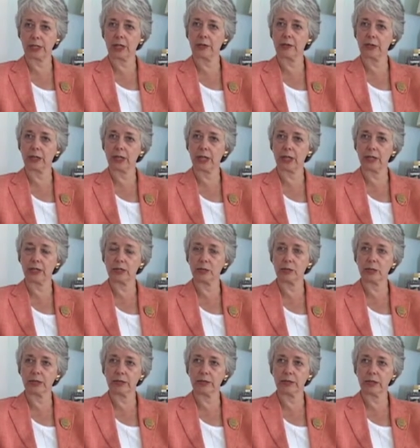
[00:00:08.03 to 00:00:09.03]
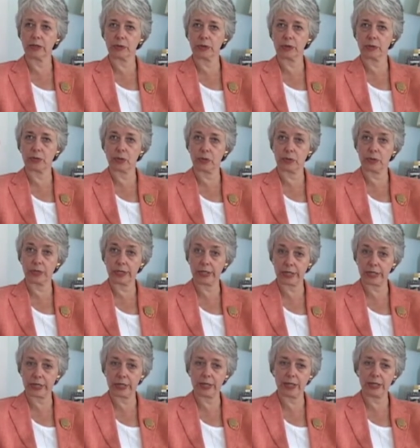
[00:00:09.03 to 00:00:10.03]
Governor Collins believed it was important,
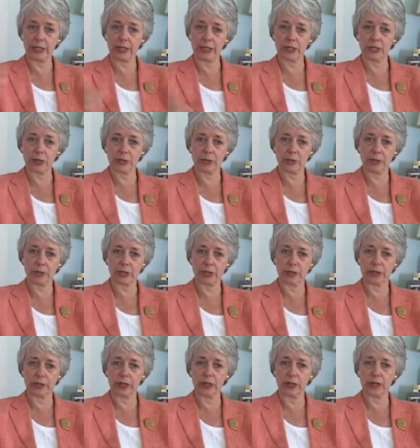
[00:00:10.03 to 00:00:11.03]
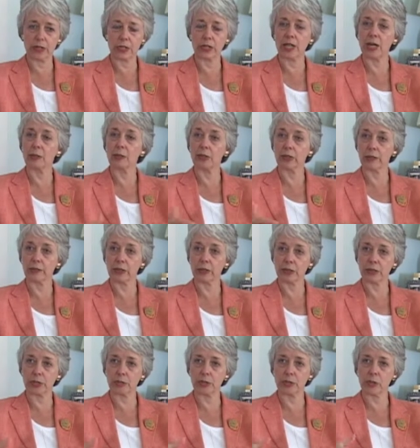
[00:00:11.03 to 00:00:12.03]
and, and, as her Commissioner of the Arts, I believed it
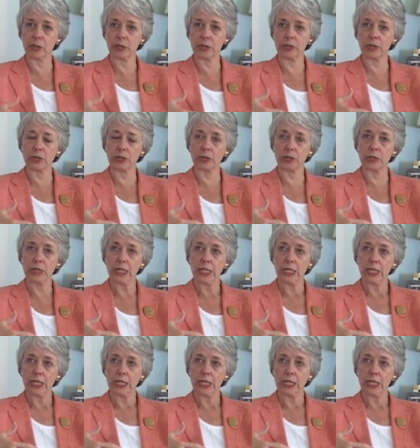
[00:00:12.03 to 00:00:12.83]
was important to